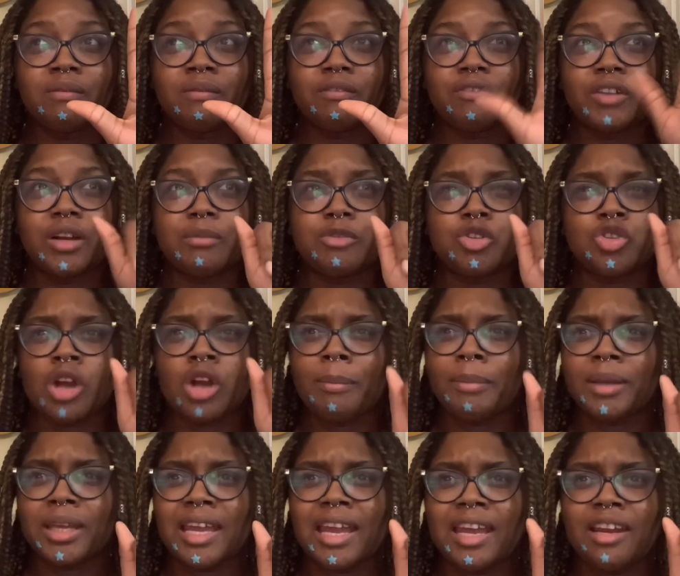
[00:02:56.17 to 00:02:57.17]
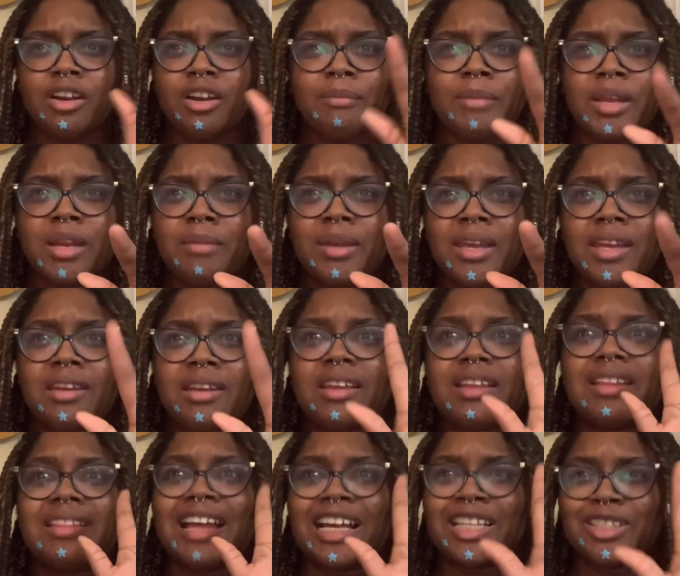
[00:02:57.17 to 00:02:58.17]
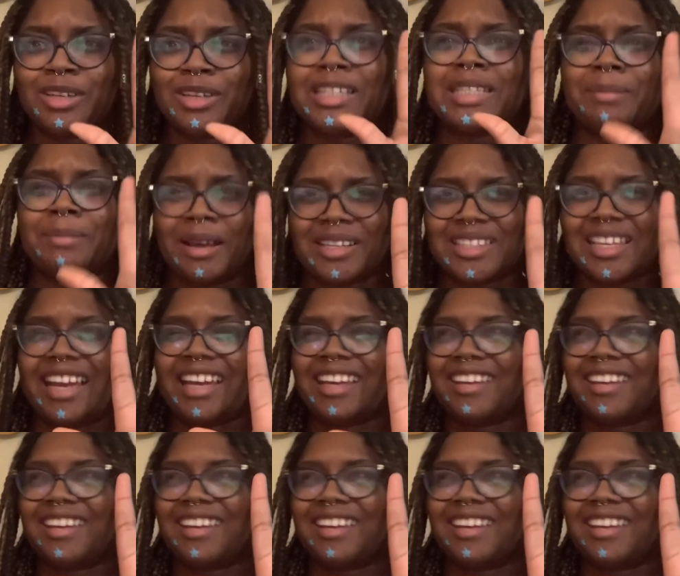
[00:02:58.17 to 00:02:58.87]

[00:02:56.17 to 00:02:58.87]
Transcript: from Tropicana or Minute Maid, that's what it smells like.